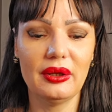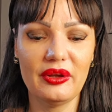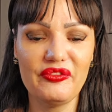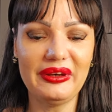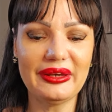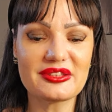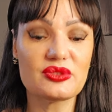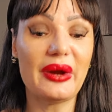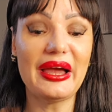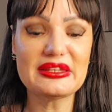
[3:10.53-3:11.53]
Phoenix
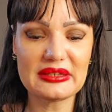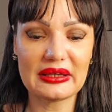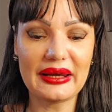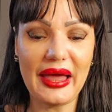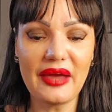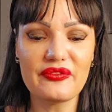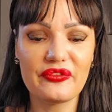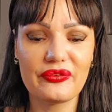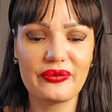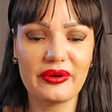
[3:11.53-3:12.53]
rising.
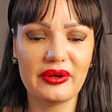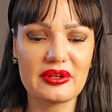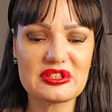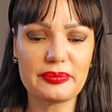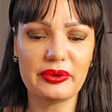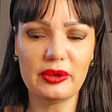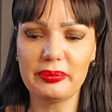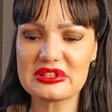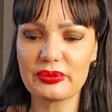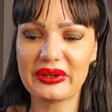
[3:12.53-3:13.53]
Life's
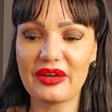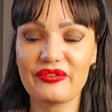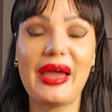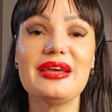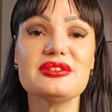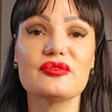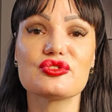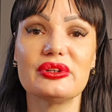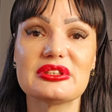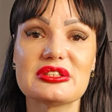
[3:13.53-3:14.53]
purpose. We have Ace of
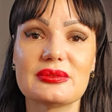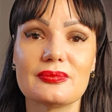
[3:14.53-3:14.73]
Swords.